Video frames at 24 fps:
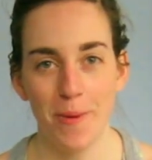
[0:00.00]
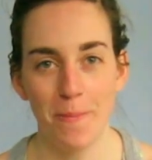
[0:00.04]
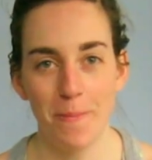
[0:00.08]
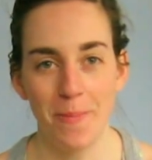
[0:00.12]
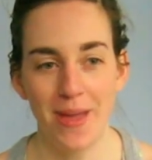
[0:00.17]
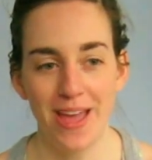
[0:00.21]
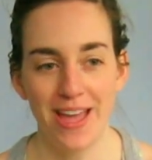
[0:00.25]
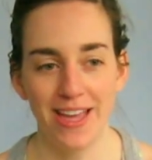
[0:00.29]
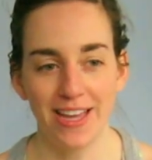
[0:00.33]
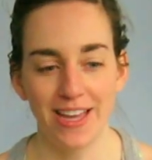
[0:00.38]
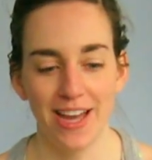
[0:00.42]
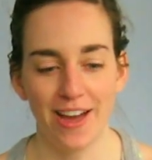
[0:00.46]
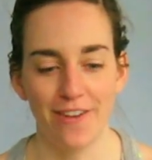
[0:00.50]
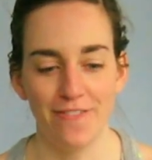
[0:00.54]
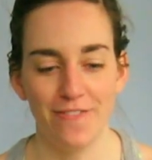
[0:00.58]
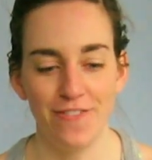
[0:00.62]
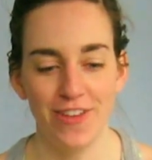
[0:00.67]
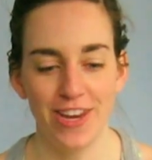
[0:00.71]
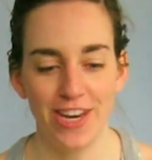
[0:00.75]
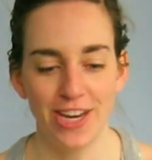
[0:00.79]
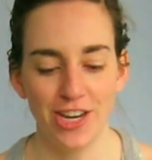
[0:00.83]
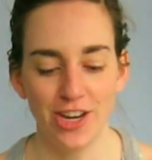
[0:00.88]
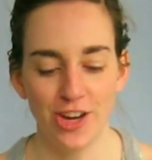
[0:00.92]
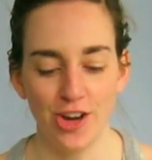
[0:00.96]
make a
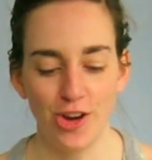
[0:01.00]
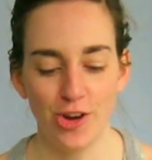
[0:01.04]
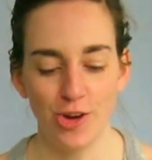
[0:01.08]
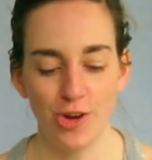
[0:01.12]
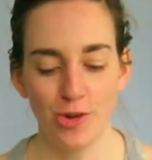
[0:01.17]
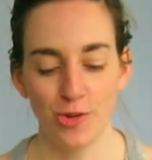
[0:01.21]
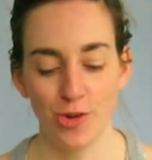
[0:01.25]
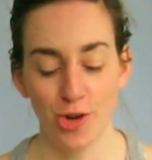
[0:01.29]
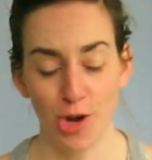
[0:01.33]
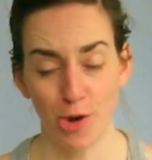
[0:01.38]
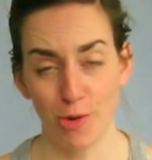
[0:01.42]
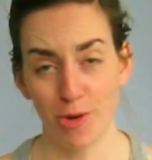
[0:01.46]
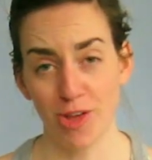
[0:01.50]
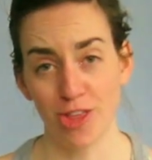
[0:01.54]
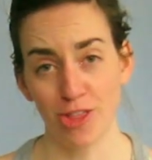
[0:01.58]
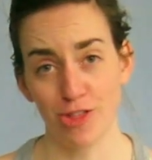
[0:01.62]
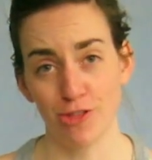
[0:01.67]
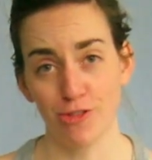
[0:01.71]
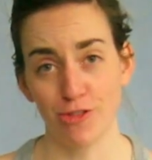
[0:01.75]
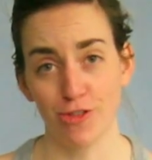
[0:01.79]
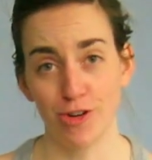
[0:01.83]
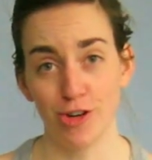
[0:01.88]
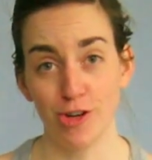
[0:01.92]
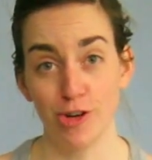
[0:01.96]
video going
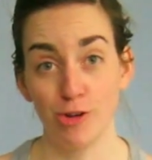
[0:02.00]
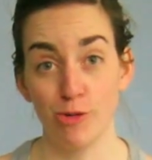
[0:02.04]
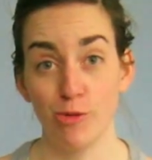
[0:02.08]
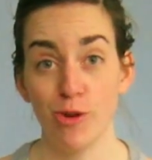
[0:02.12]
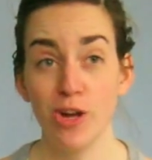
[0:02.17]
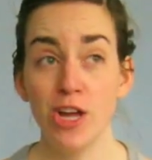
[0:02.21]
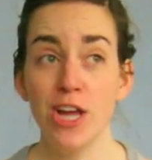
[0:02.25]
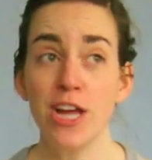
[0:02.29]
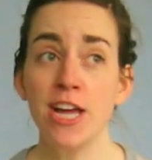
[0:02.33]
through